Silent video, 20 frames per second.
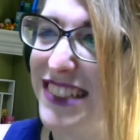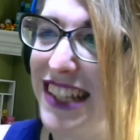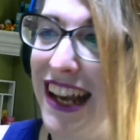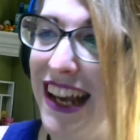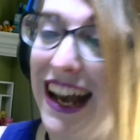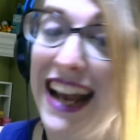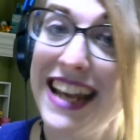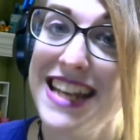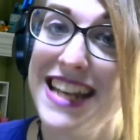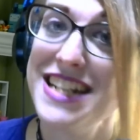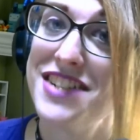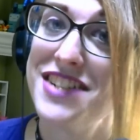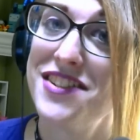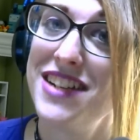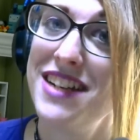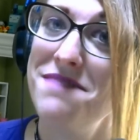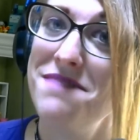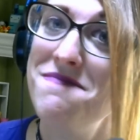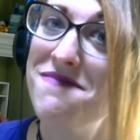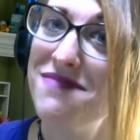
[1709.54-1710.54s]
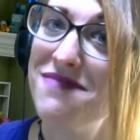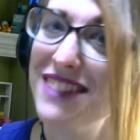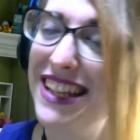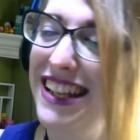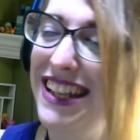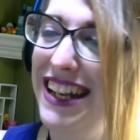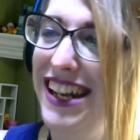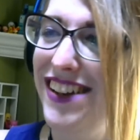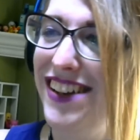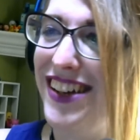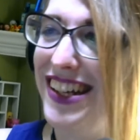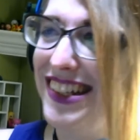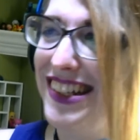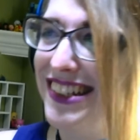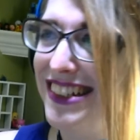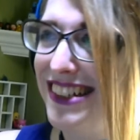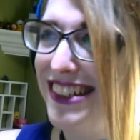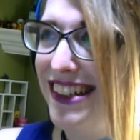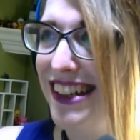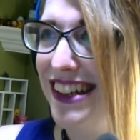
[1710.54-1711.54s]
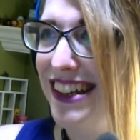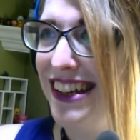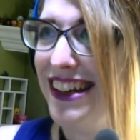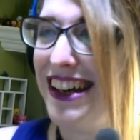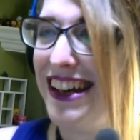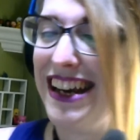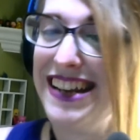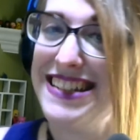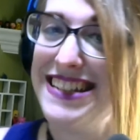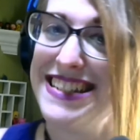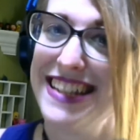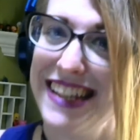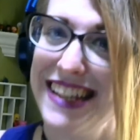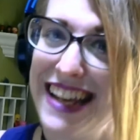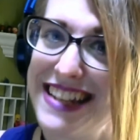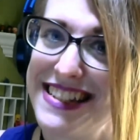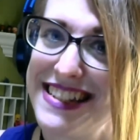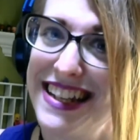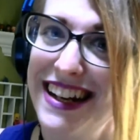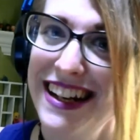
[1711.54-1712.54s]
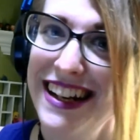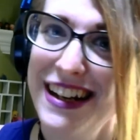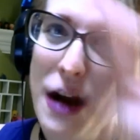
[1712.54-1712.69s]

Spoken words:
I can dream. Anyway, alright, see you guys there.